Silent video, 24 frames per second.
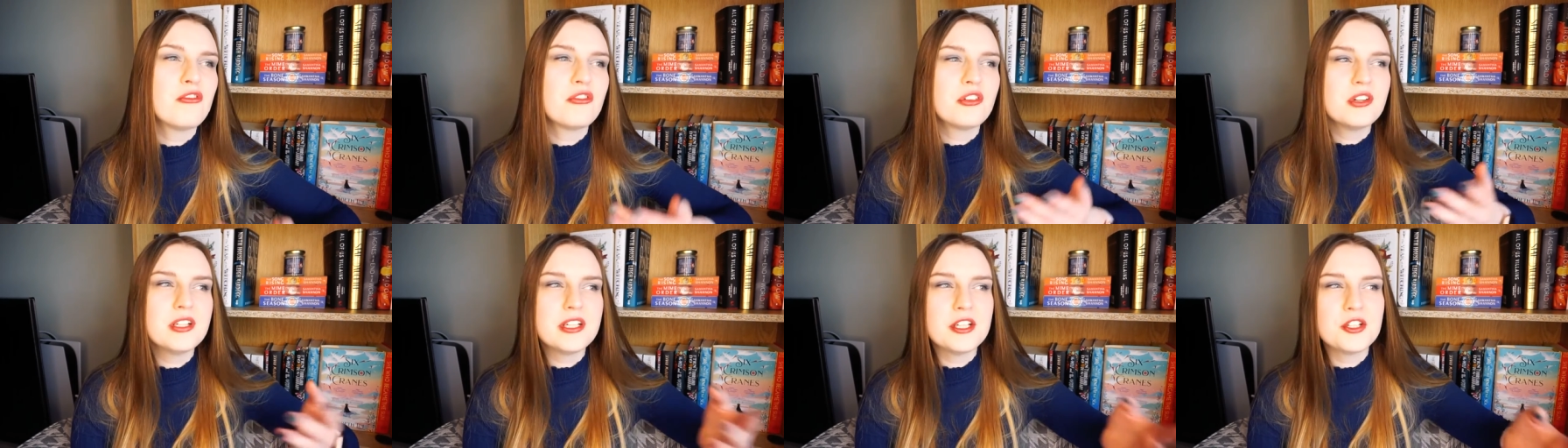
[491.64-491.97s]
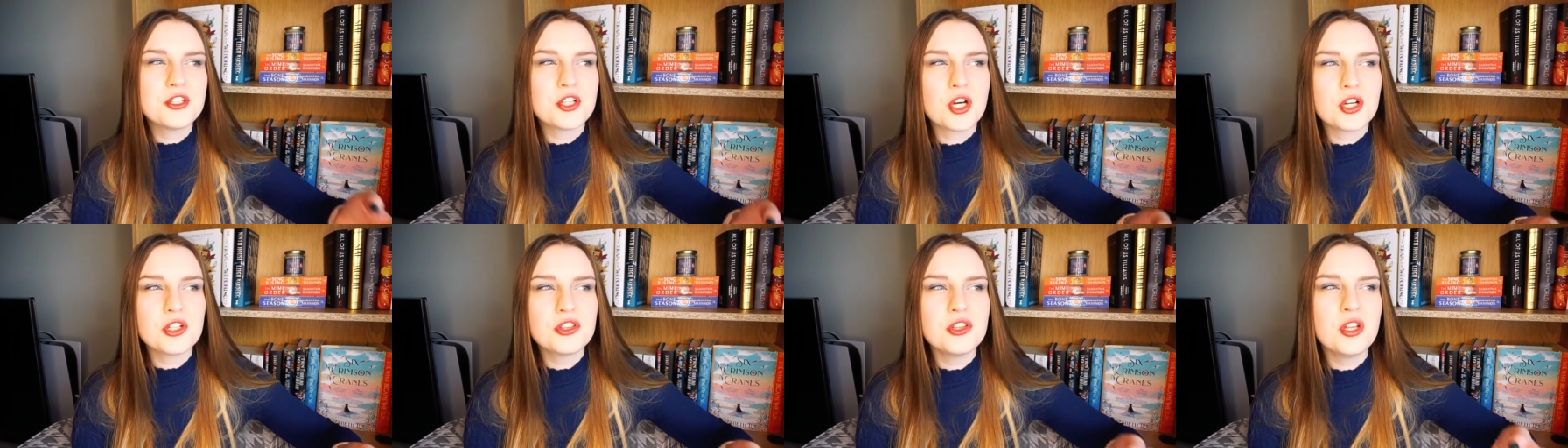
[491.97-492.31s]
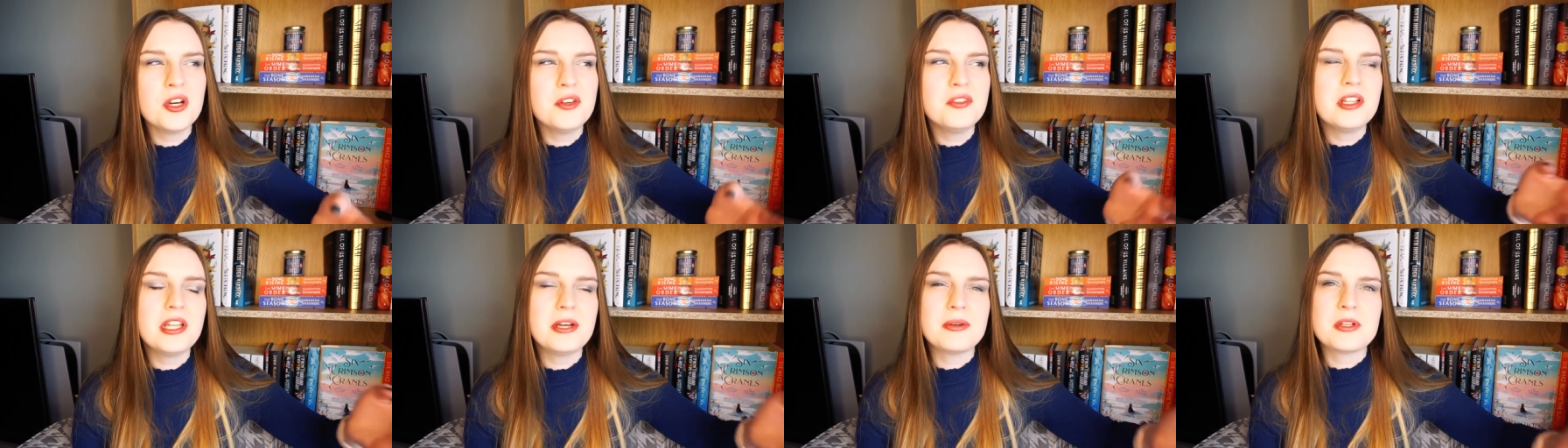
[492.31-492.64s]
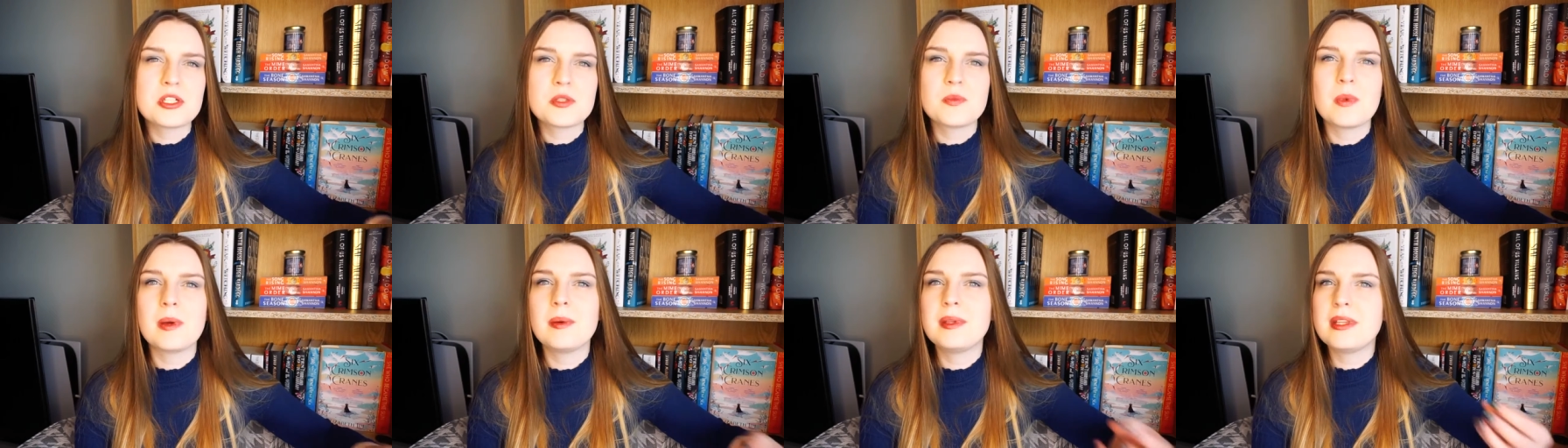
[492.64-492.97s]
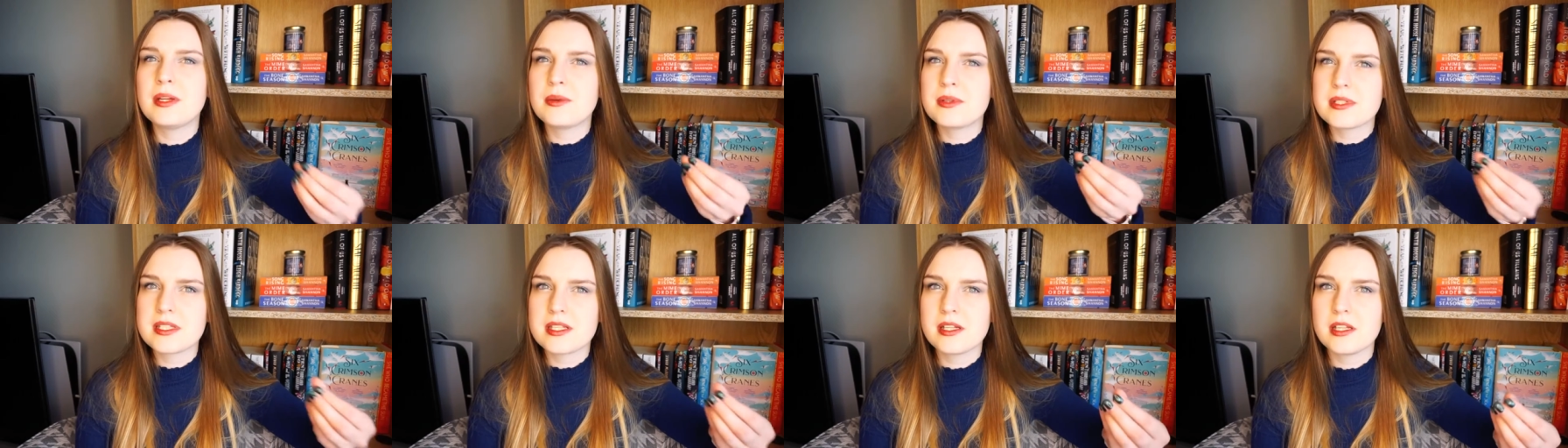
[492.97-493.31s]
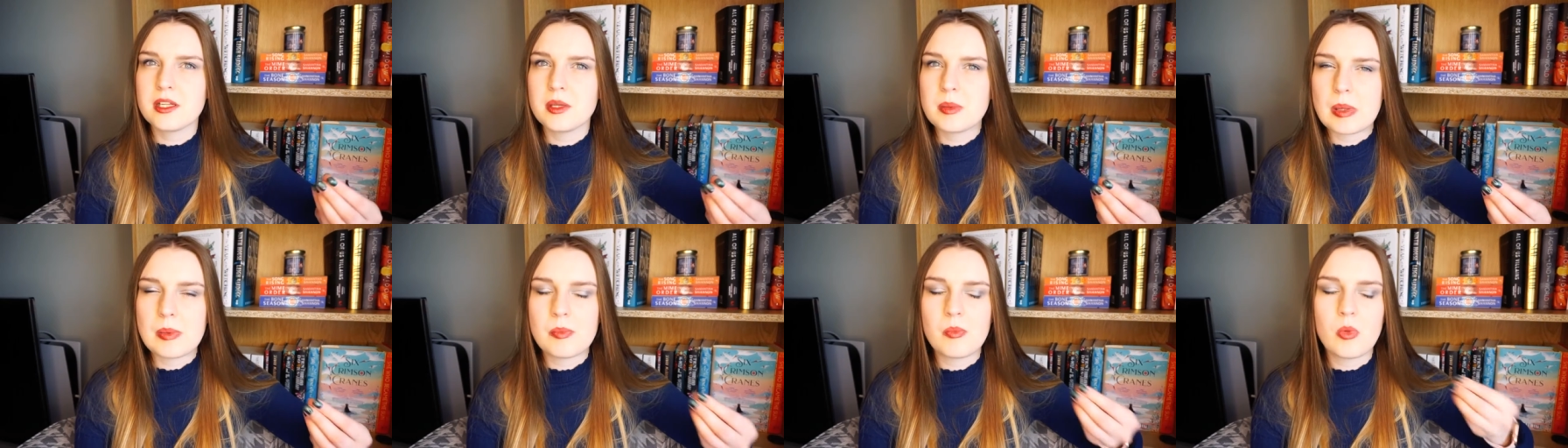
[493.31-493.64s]
for an adult novel, I wish maybe there was a
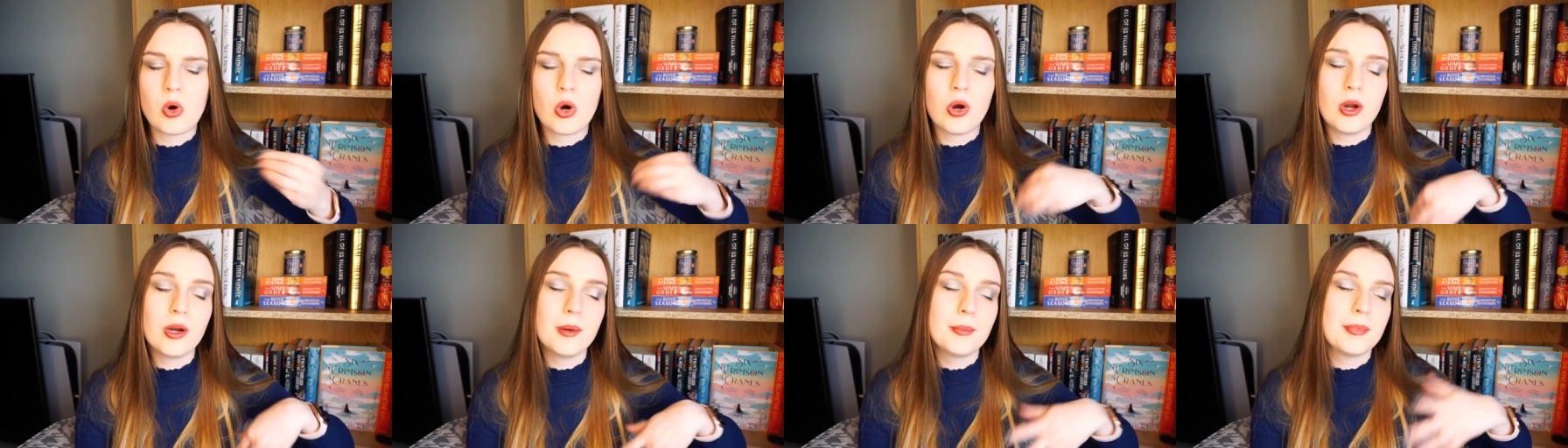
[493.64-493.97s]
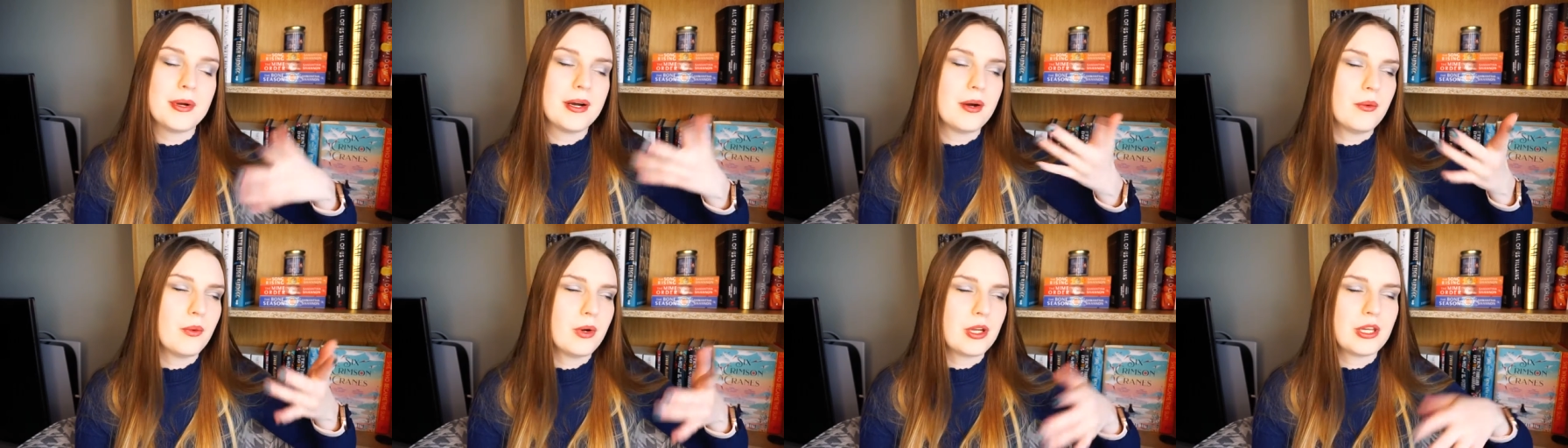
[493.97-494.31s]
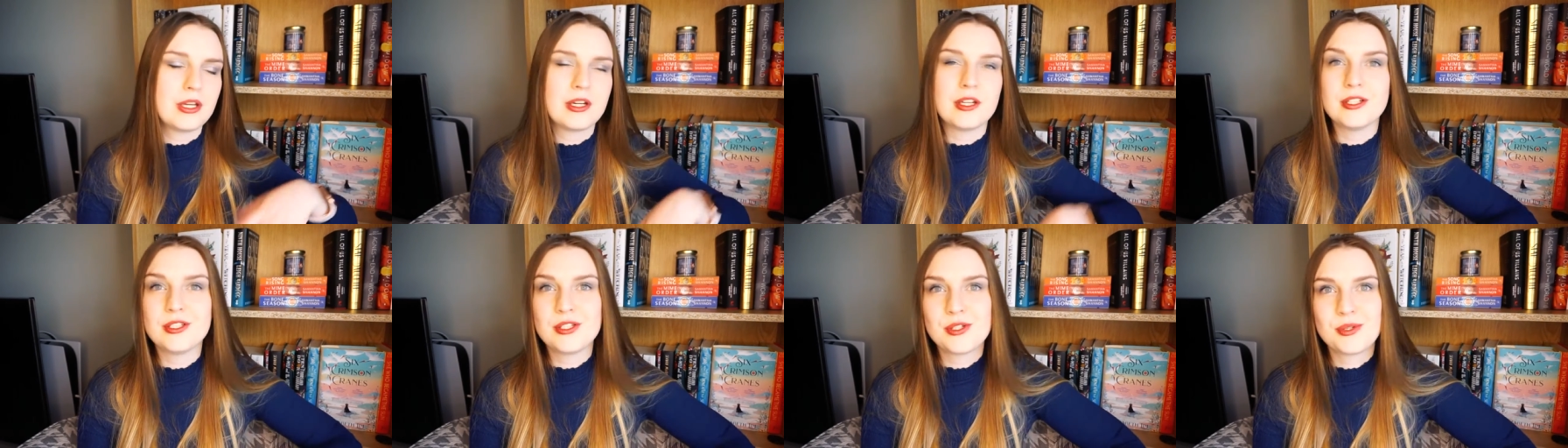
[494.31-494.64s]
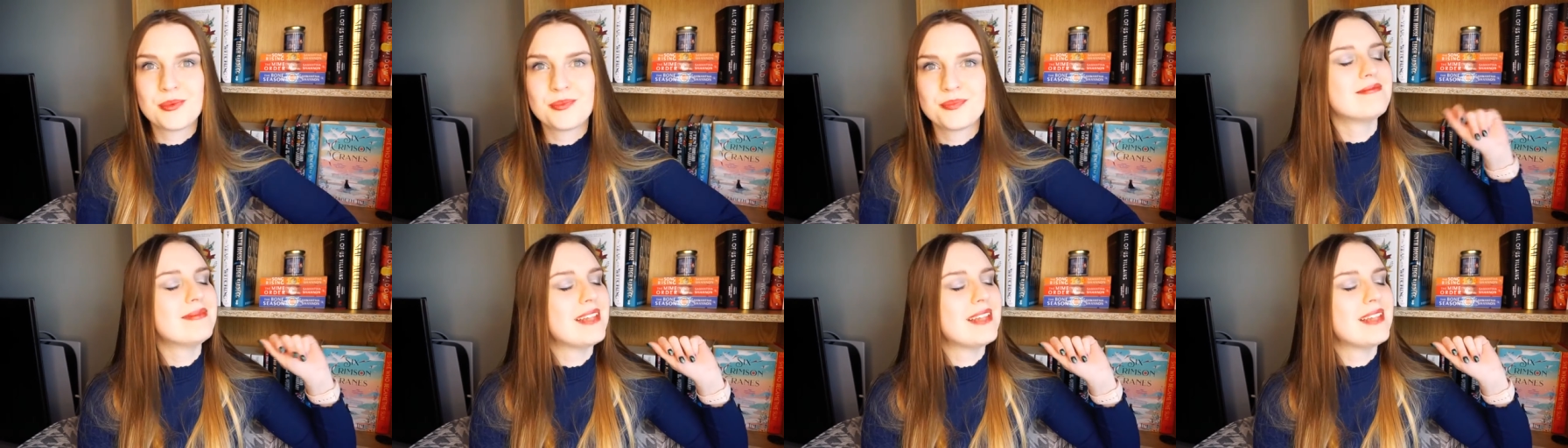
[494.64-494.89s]
little bit more, but what are you gonna do?